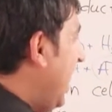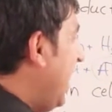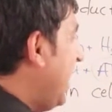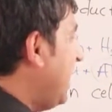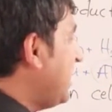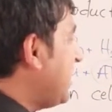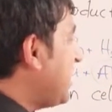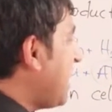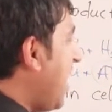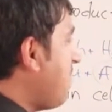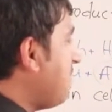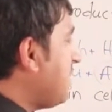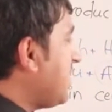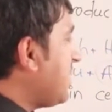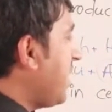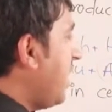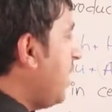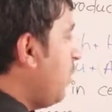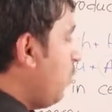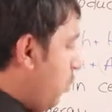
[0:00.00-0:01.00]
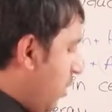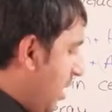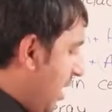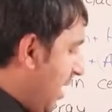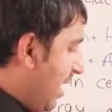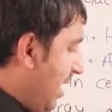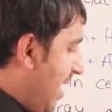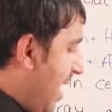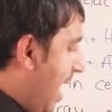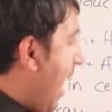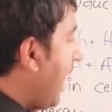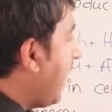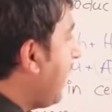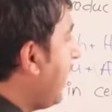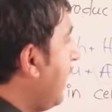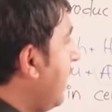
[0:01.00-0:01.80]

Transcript: Enzymes can work like